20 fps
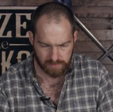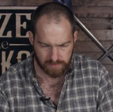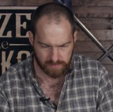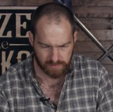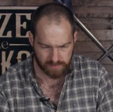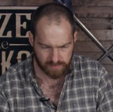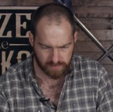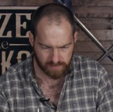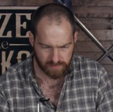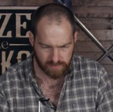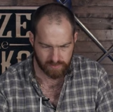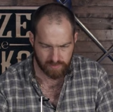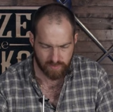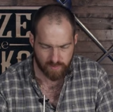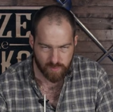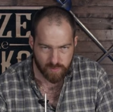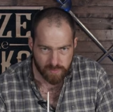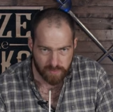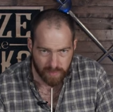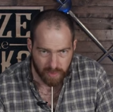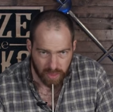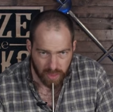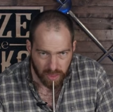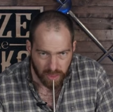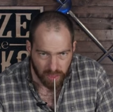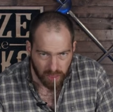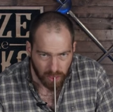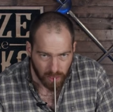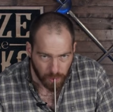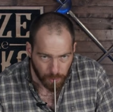
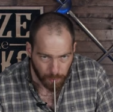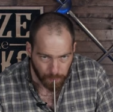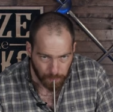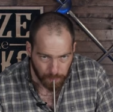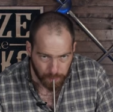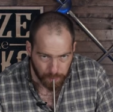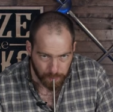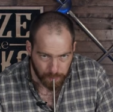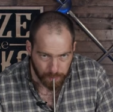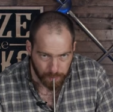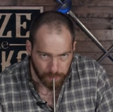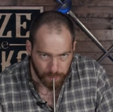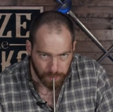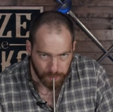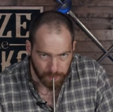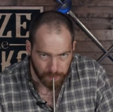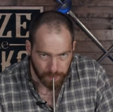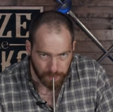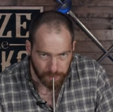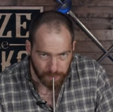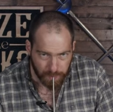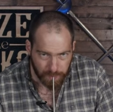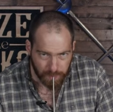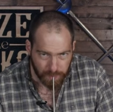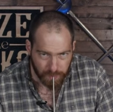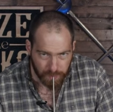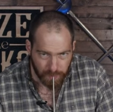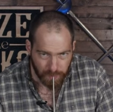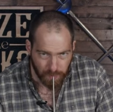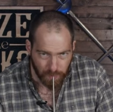
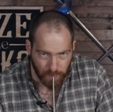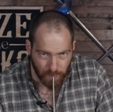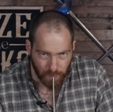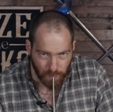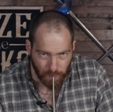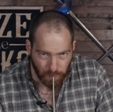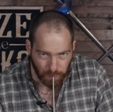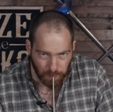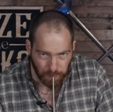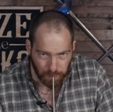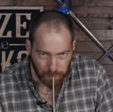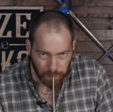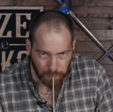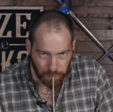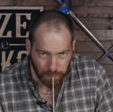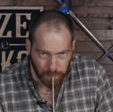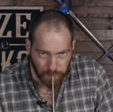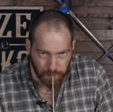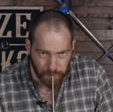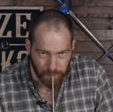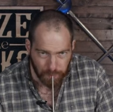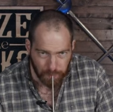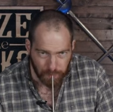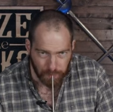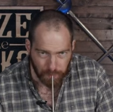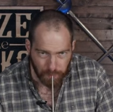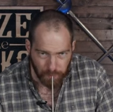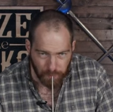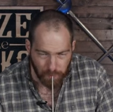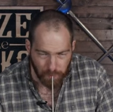
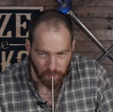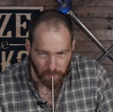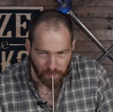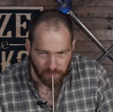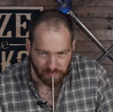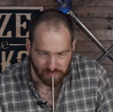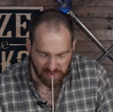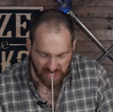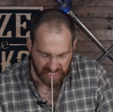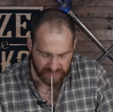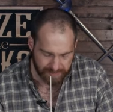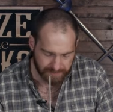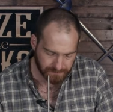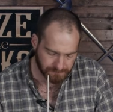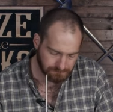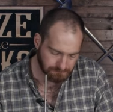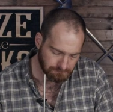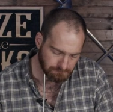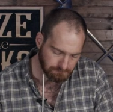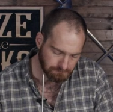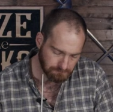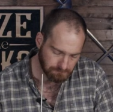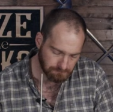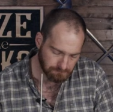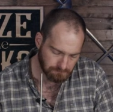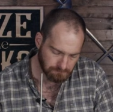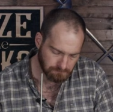(no one is talking)